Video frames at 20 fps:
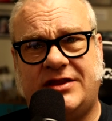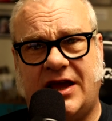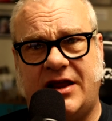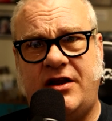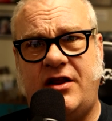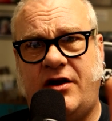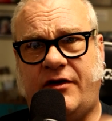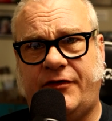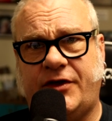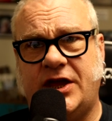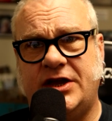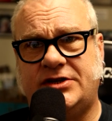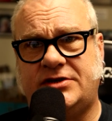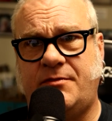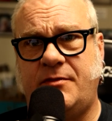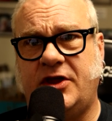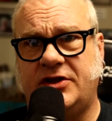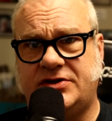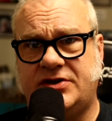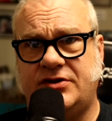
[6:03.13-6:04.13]
Hit that
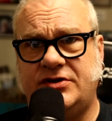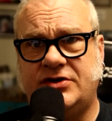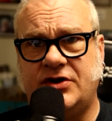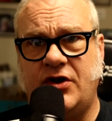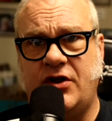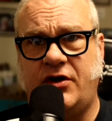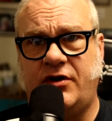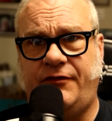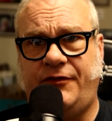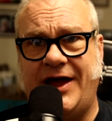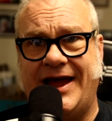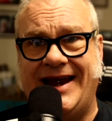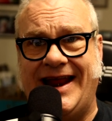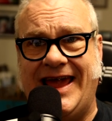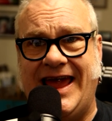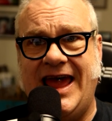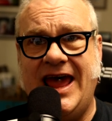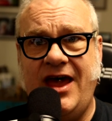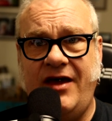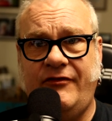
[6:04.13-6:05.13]
notification bell so that you're
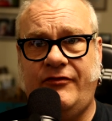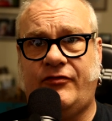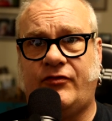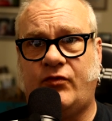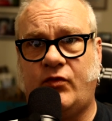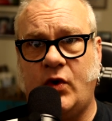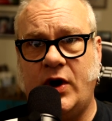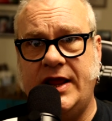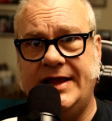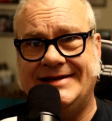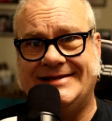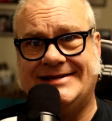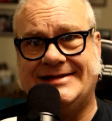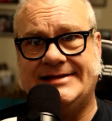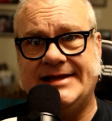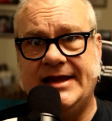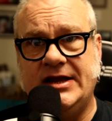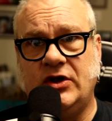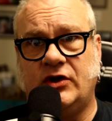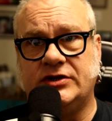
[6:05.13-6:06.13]
notified every
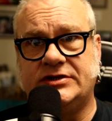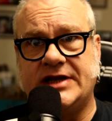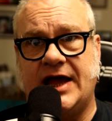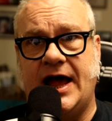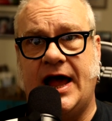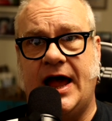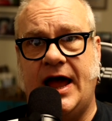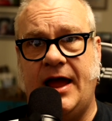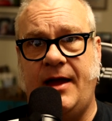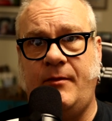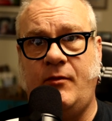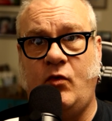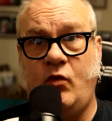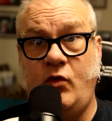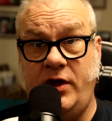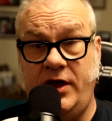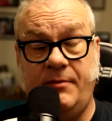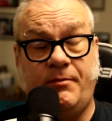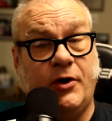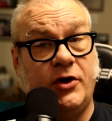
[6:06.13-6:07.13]
single
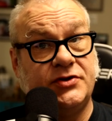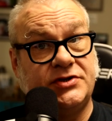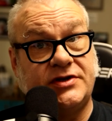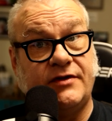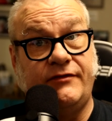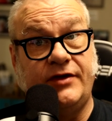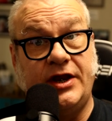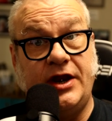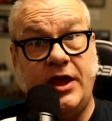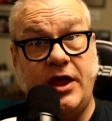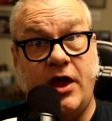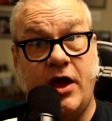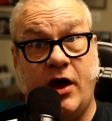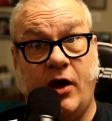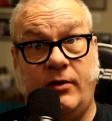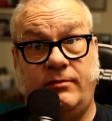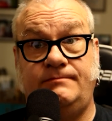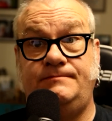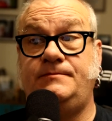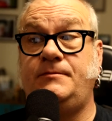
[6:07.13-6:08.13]
time we post a
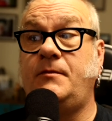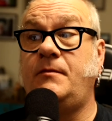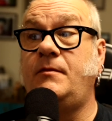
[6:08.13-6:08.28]
video.